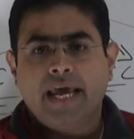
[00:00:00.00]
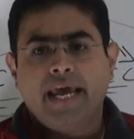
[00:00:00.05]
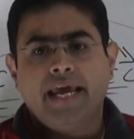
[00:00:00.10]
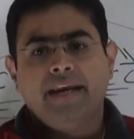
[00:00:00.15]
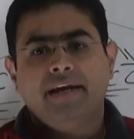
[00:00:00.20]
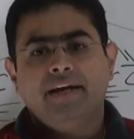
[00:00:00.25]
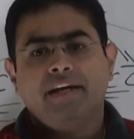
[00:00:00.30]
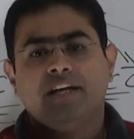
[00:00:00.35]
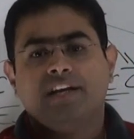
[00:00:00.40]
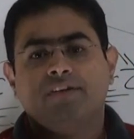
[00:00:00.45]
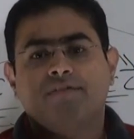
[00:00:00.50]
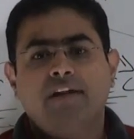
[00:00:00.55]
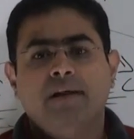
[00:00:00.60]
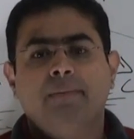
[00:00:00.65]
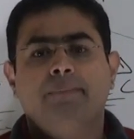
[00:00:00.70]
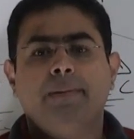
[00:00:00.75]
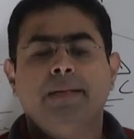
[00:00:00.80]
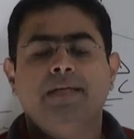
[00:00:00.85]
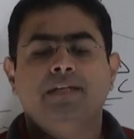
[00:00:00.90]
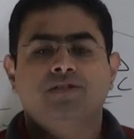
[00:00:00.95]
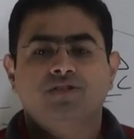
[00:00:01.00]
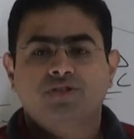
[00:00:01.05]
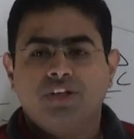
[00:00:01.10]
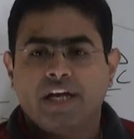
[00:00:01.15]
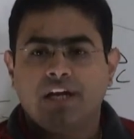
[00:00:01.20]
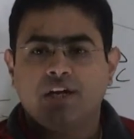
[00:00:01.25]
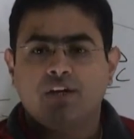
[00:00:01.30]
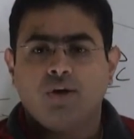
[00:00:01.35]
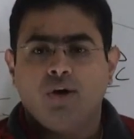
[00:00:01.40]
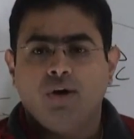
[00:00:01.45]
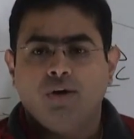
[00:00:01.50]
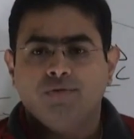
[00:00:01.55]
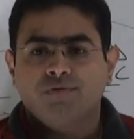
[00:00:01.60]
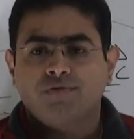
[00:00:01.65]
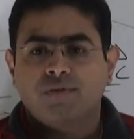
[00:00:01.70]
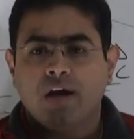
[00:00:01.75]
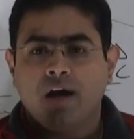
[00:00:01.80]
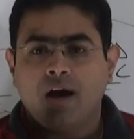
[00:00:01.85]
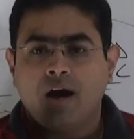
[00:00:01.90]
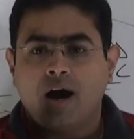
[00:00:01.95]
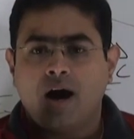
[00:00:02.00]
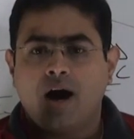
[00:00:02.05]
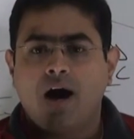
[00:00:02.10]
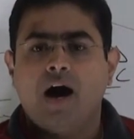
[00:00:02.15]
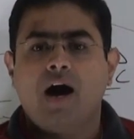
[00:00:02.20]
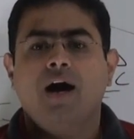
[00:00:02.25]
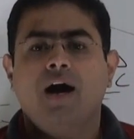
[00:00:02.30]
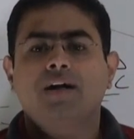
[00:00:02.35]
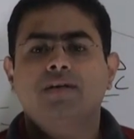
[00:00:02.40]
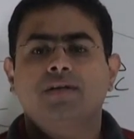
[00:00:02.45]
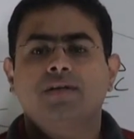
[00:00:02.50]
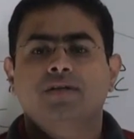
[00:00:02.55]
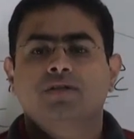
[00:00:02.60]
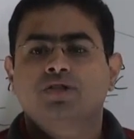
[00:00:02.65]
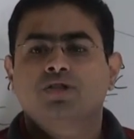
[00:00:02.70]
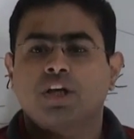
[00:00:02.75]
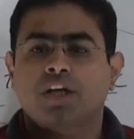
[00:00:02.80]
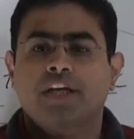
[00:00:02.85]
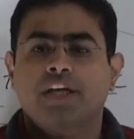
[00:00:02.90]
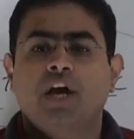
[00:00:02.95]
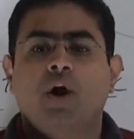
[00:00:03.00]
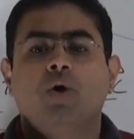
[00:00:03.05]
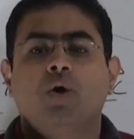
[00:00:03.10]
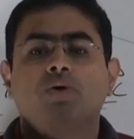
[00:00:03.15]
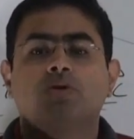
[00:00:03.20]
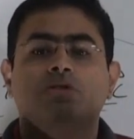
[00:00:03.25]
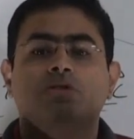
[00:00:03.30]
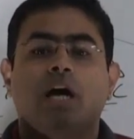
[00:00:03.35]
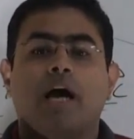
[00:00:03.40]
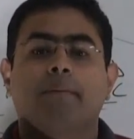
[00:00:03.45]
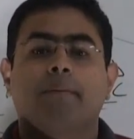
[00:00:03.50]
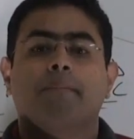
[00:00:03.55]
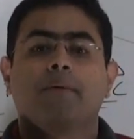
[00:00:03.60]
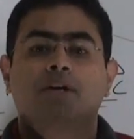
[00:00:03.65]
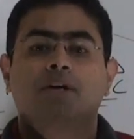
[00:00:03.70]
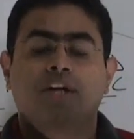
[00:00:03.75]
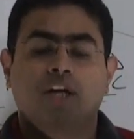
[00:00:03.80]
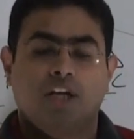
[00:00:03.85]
in developing state of the art secure cyber